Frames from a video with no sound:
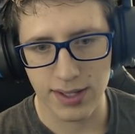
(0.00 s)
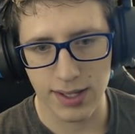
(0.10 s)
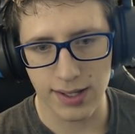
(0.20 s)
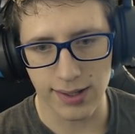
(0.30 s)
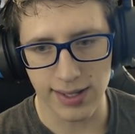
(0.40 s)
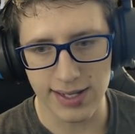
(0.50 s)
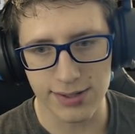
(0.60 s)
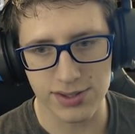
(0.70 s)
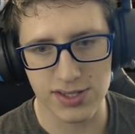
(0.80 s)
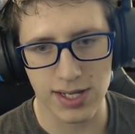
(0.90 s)

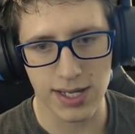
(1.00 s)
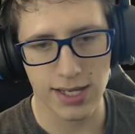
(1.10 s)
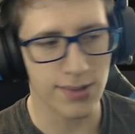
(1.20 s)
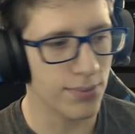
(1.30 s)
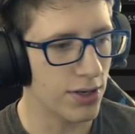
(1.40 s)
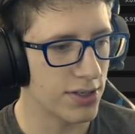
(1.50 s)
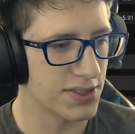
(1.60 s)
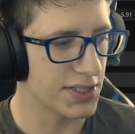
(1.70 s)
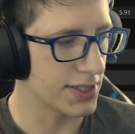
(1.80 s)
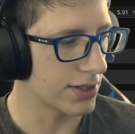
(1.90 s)
clouds hit
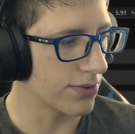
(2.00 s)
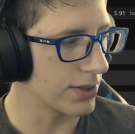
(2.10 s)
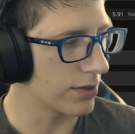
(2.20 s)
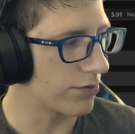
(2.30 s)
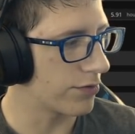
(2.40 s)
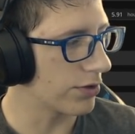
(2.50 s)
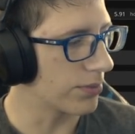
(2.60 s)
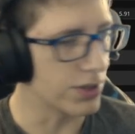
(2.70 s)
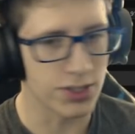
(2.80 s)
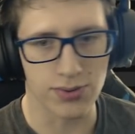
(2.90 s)
Mars, is it going to fill
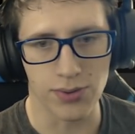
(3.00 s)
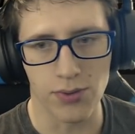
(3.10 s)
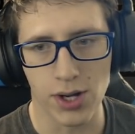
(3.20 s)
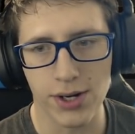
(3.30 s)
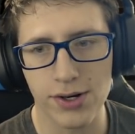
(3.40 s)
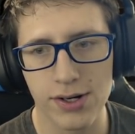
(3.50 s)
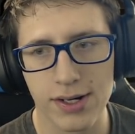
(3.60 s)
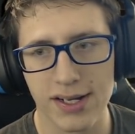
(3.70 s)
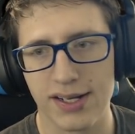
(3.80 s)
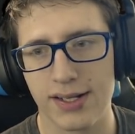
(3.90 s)
Mars with water?
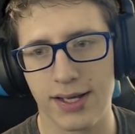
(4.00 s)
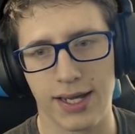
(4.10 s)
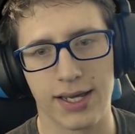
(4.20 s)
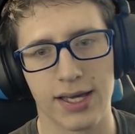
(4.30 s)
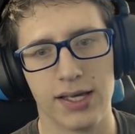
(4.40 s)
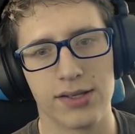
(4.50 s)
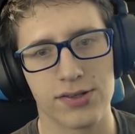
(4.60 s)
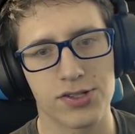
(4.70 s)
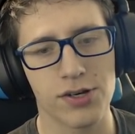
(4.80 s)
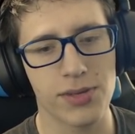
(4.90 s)
Like, there's
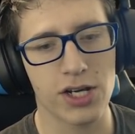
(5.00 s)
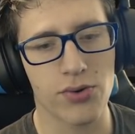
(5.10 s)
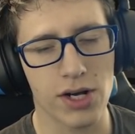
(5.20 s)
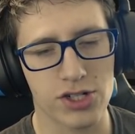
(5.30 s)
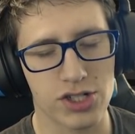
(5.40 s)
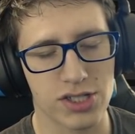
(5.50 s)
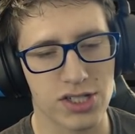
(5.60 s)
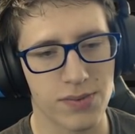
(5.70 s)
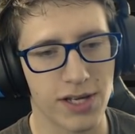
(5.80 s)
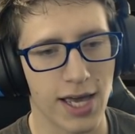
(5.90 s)
so many questions
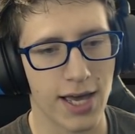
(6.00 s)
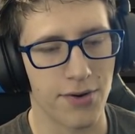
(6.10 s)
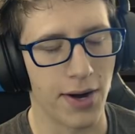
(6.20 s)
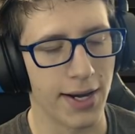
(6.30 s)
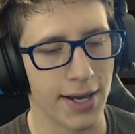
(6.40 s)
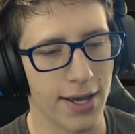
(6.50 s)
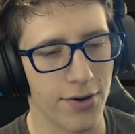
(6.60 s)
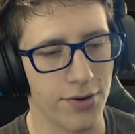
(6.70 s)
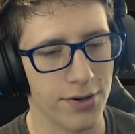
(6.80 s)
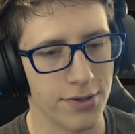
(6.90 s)
to be had right
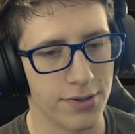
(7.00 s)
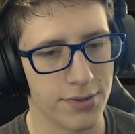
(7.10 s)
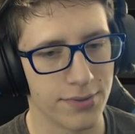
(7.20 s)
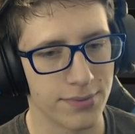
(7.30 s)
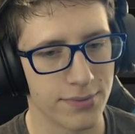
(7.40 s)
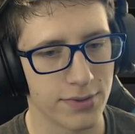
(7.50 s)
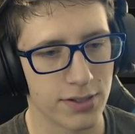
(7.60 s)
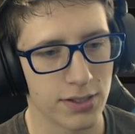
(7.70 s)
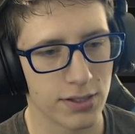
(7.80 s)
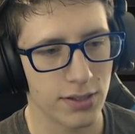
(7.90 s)
now.
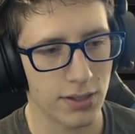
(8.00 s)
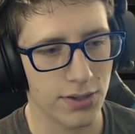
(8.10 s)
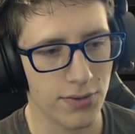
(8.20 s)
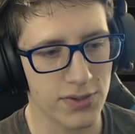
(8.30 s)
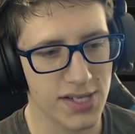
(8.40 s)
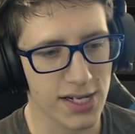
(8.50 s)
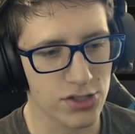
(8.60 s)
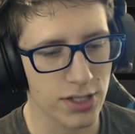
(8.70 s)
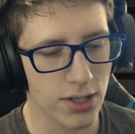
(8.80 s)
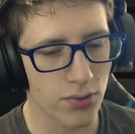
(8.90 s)
There is
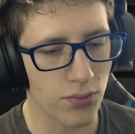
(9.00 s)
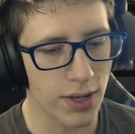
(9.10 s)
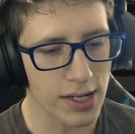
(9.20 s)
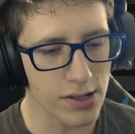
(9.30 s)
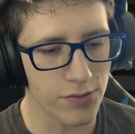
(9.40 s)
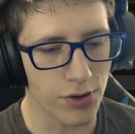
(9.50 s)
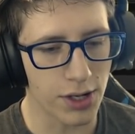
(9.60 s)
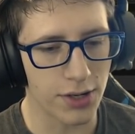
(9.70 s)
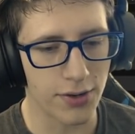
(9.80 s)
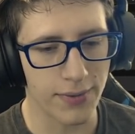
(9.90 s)
actually a ring of
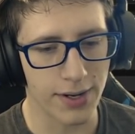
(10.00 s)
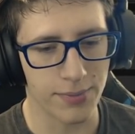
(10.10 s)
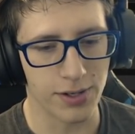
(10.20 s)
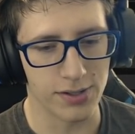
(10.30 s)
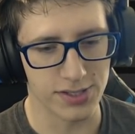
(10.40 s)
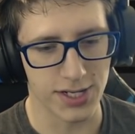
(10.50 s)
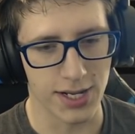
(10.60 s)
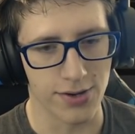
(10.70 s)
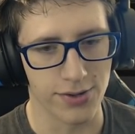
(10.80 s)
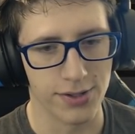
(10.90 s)
water around Mars
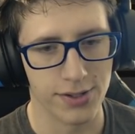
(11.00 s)
now.